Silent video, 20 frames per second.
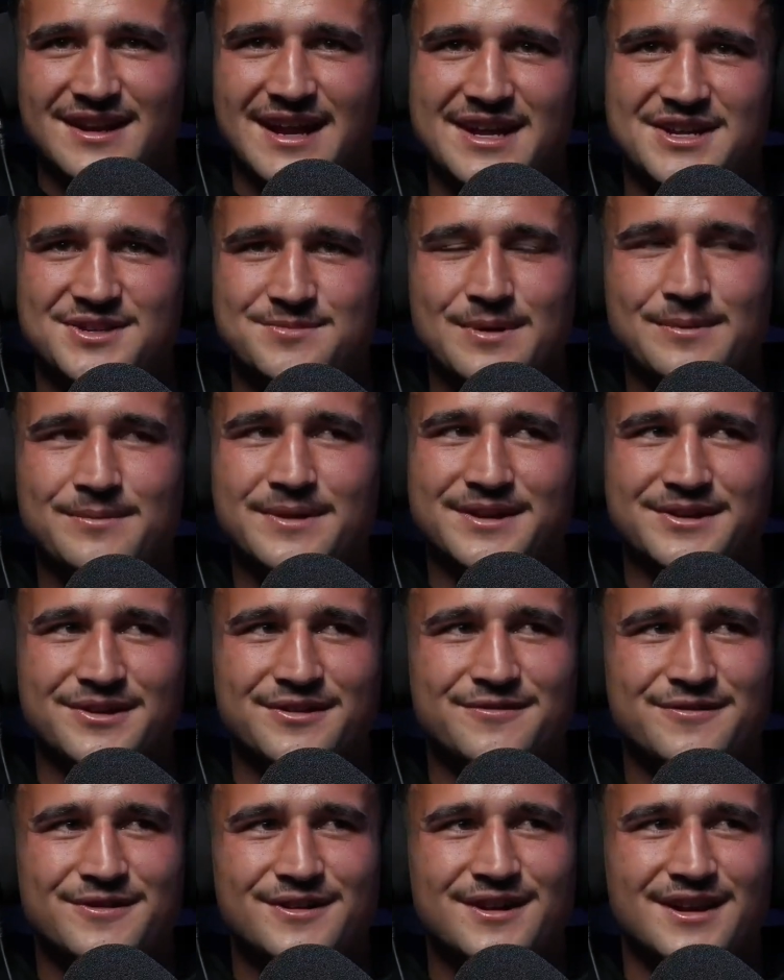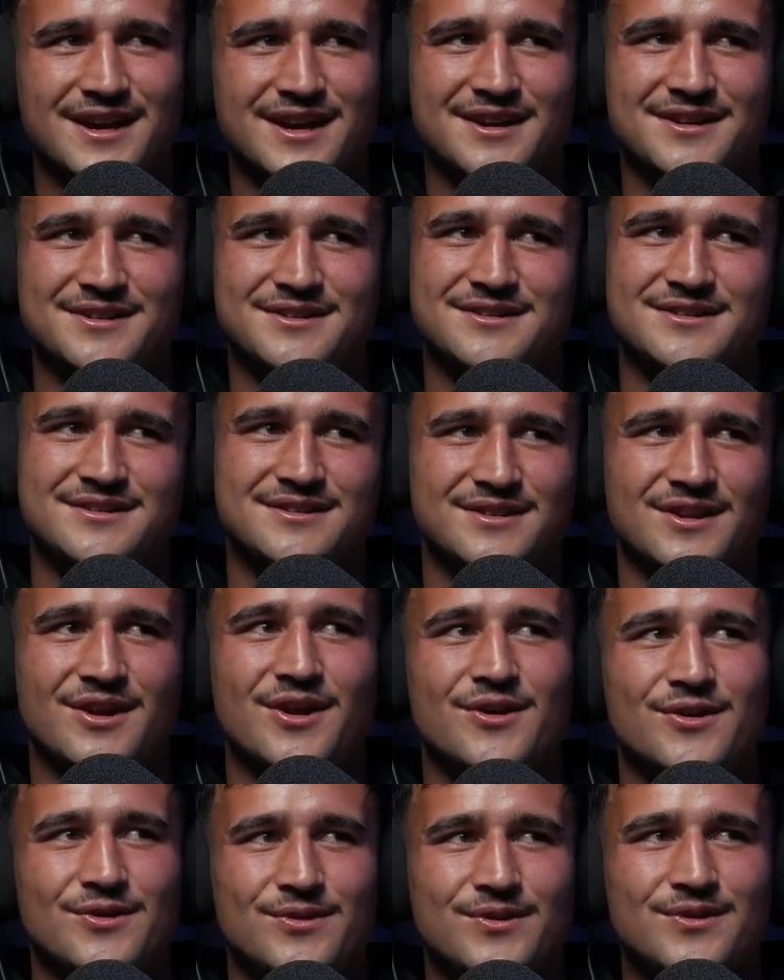he was probably good for it, like he'd
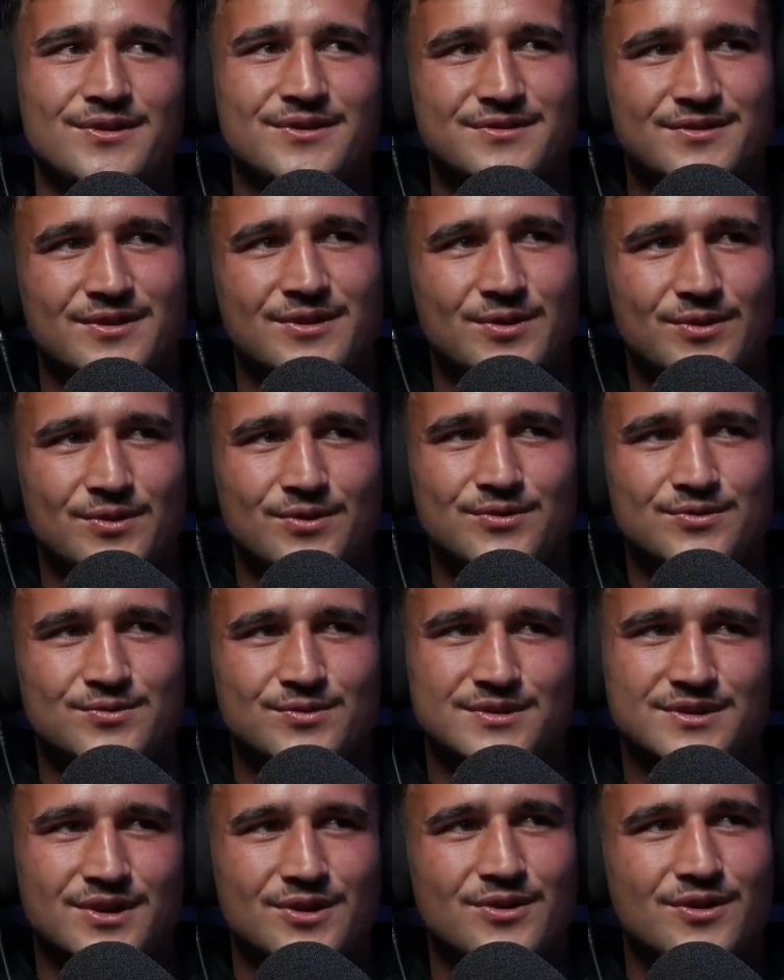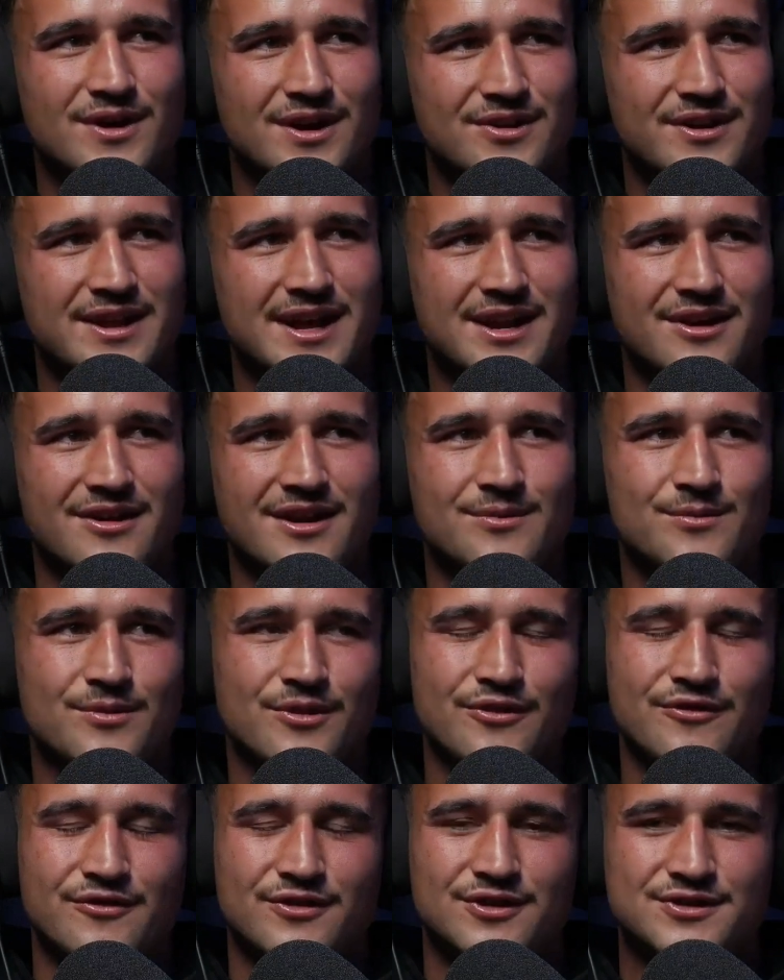know who I could hang around with,
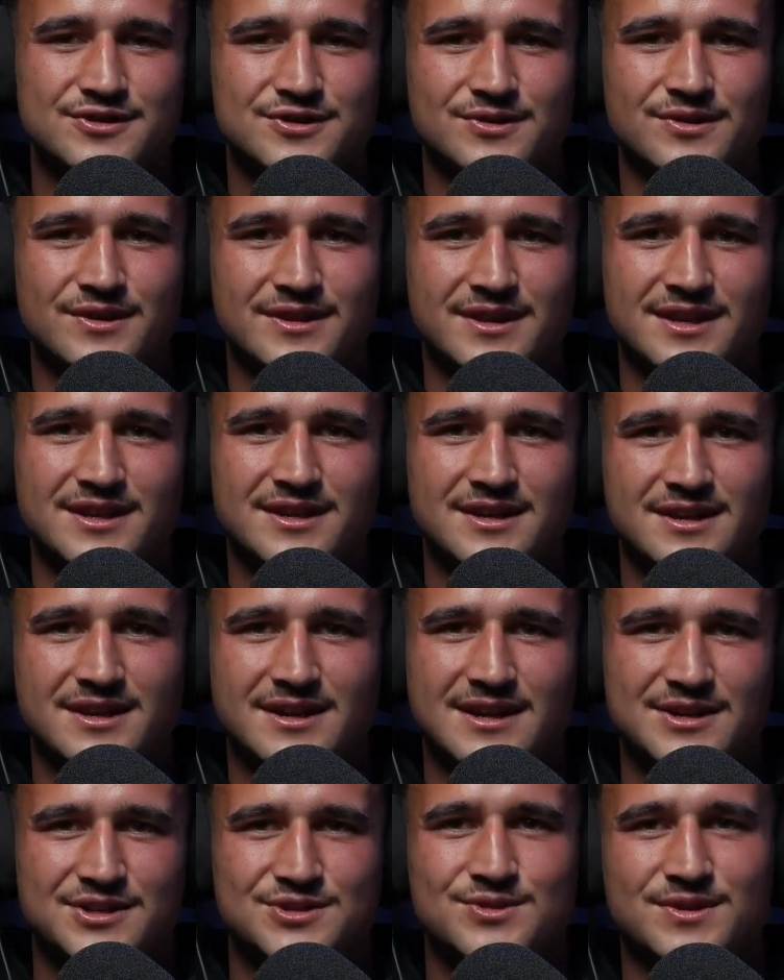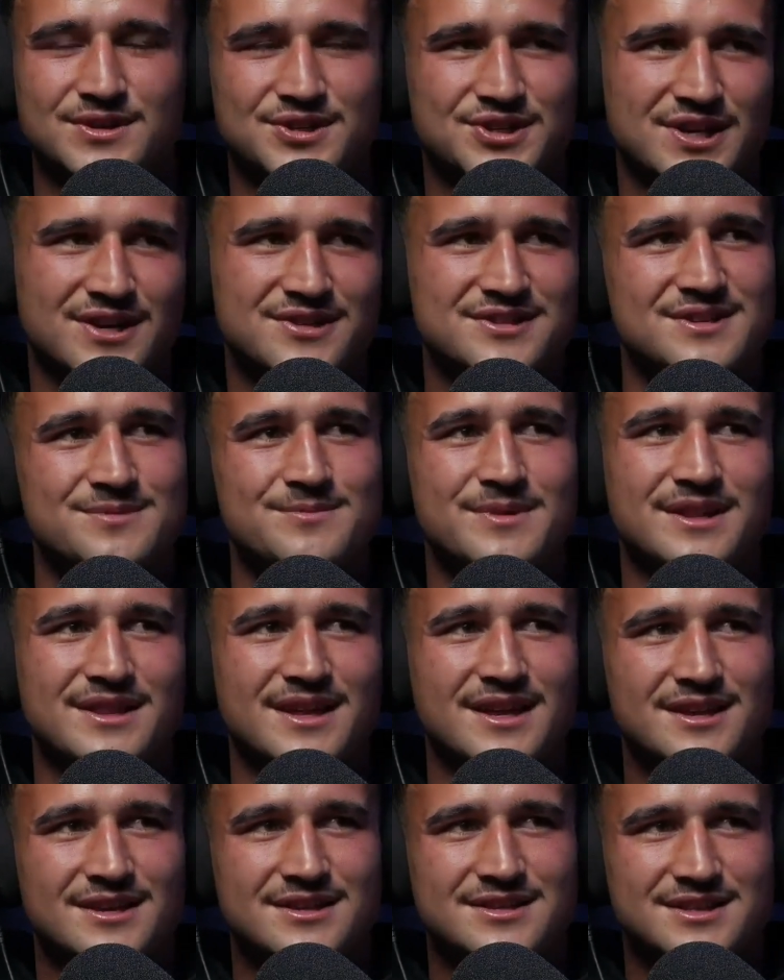who not to, and then he sort of sheltered me in
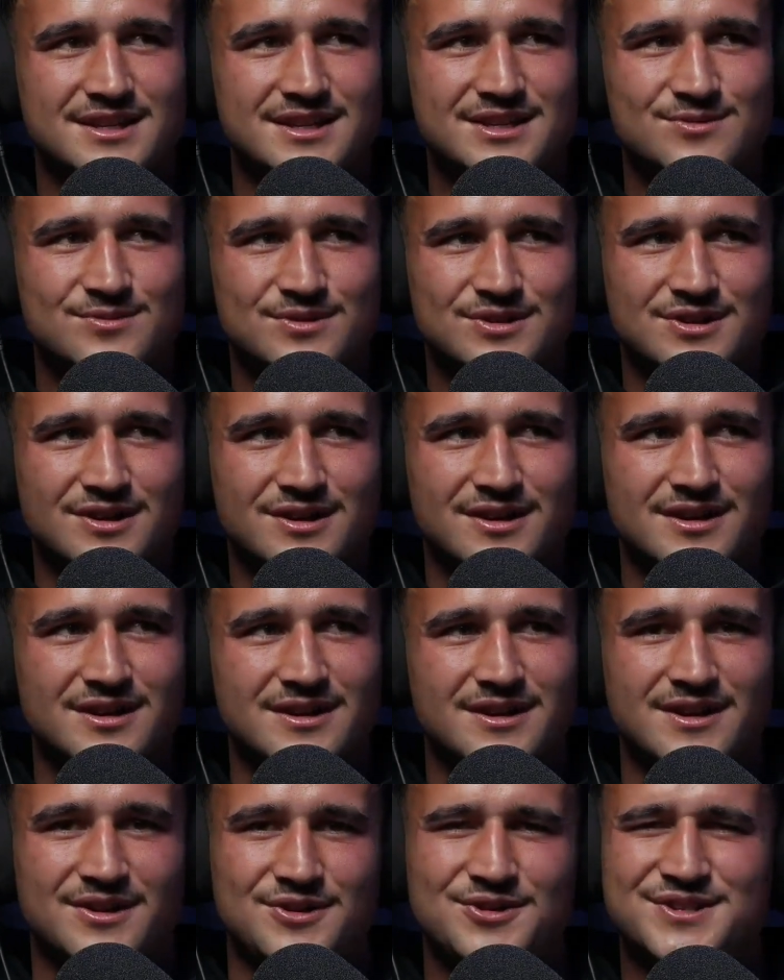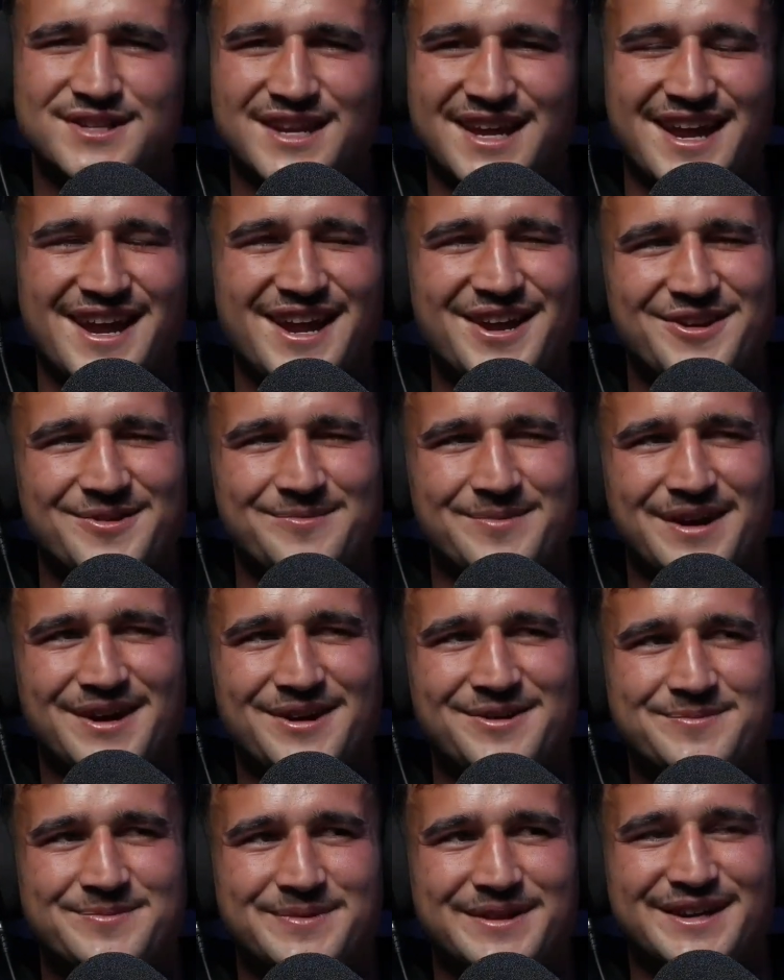that sense, which I used to get angry
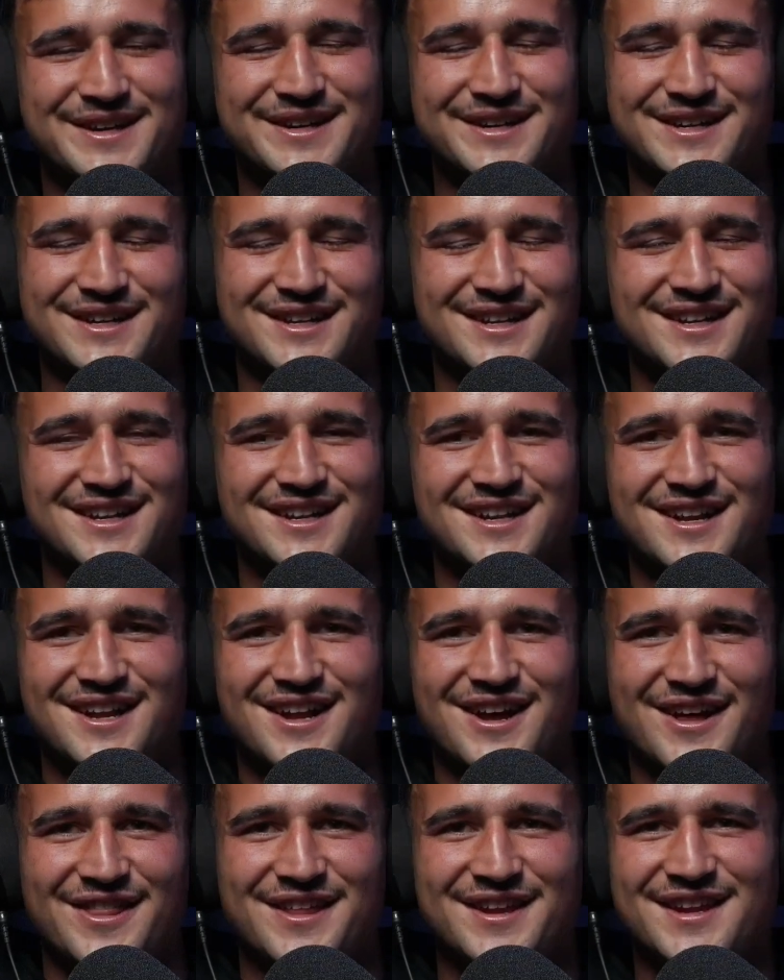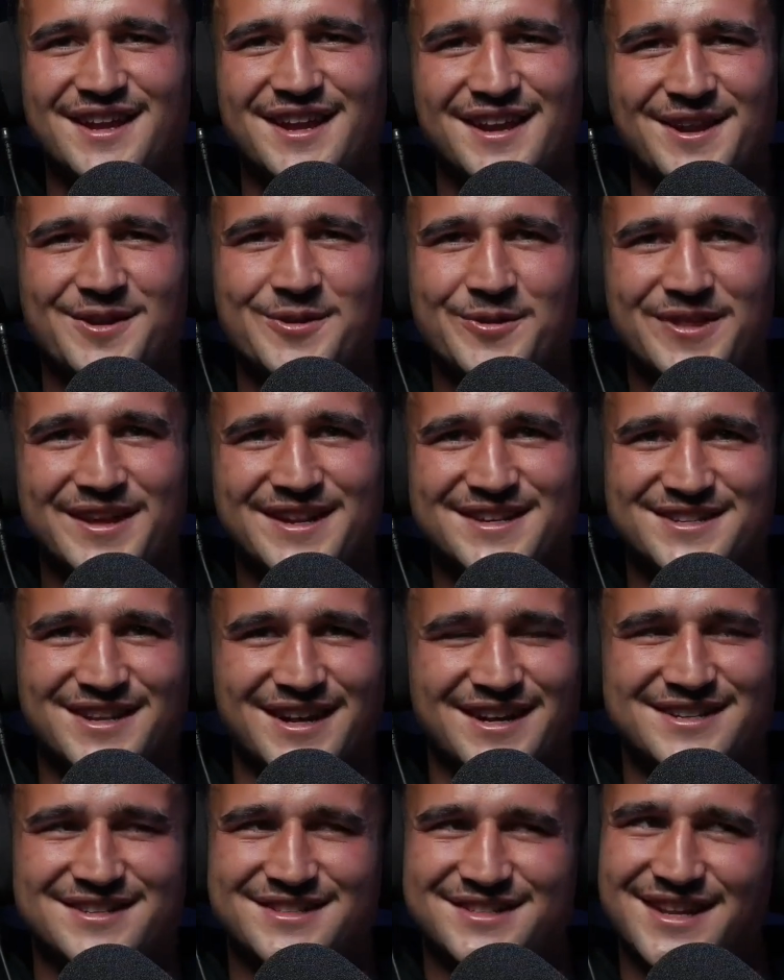about. But I think little things
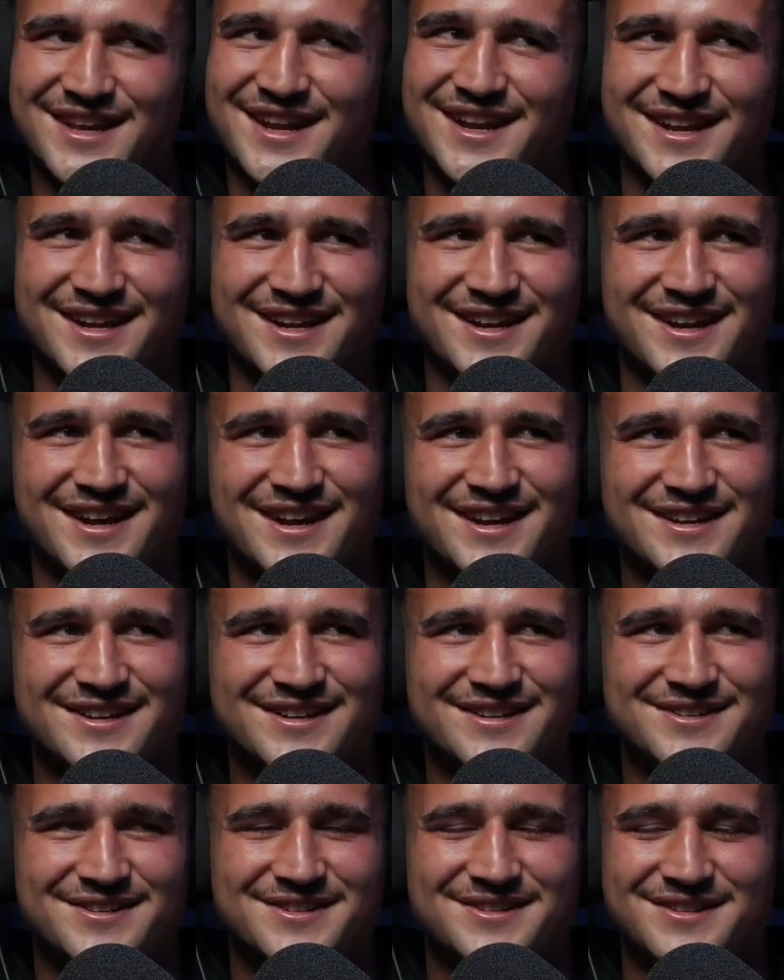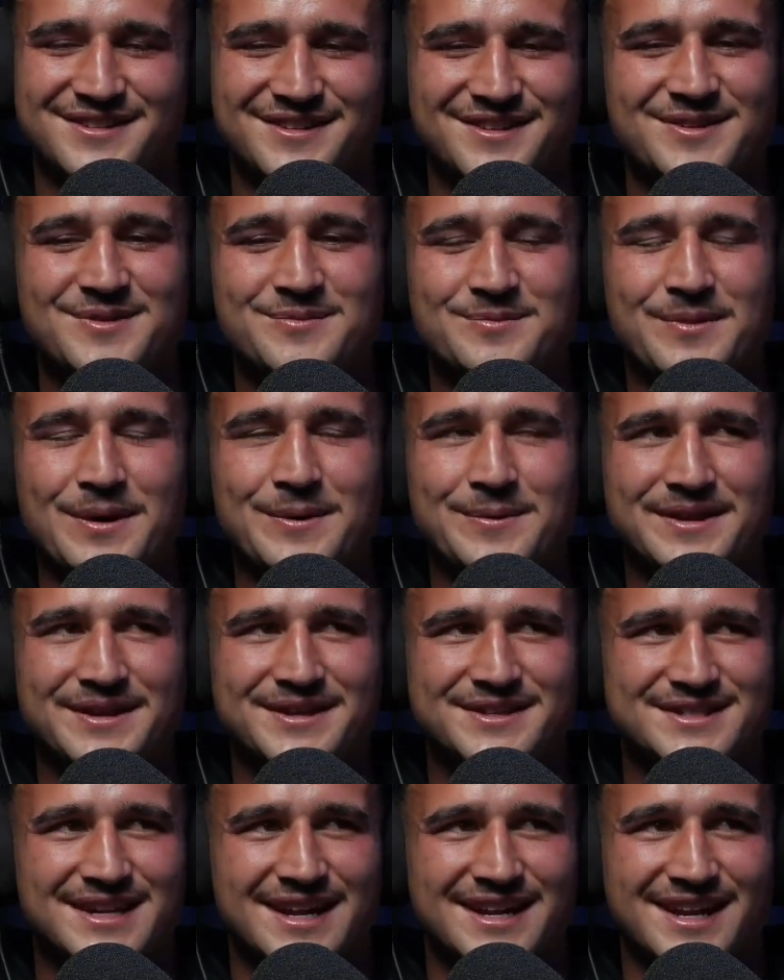like stealing, like you
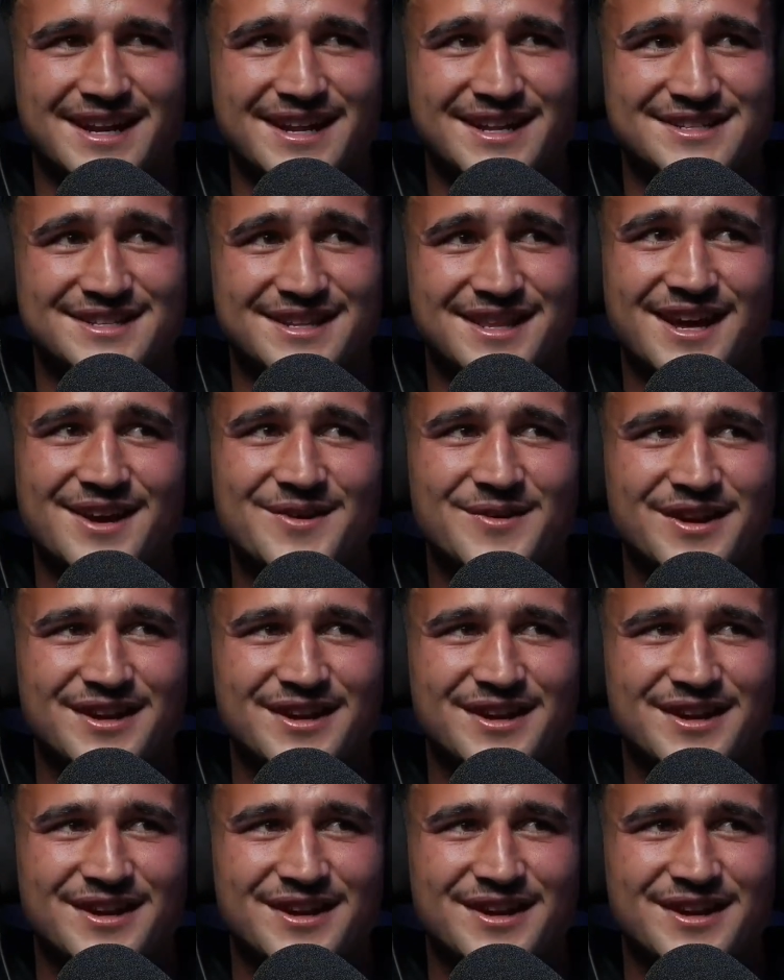probably started getting into that